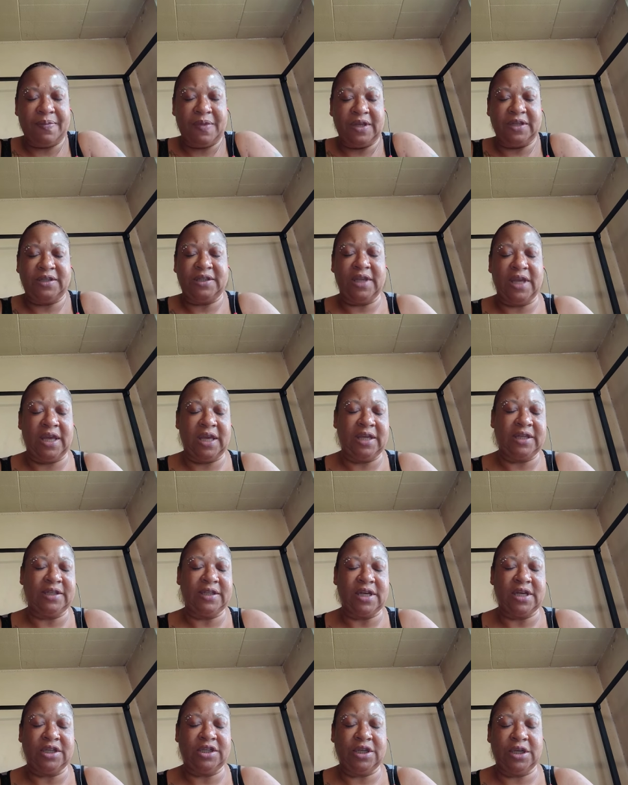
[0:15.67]
This is
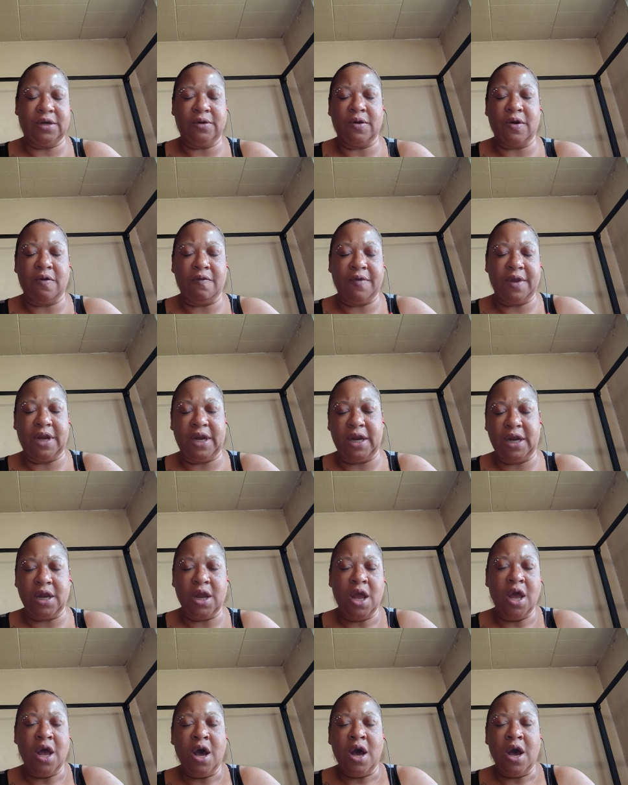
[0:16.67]
a general reading.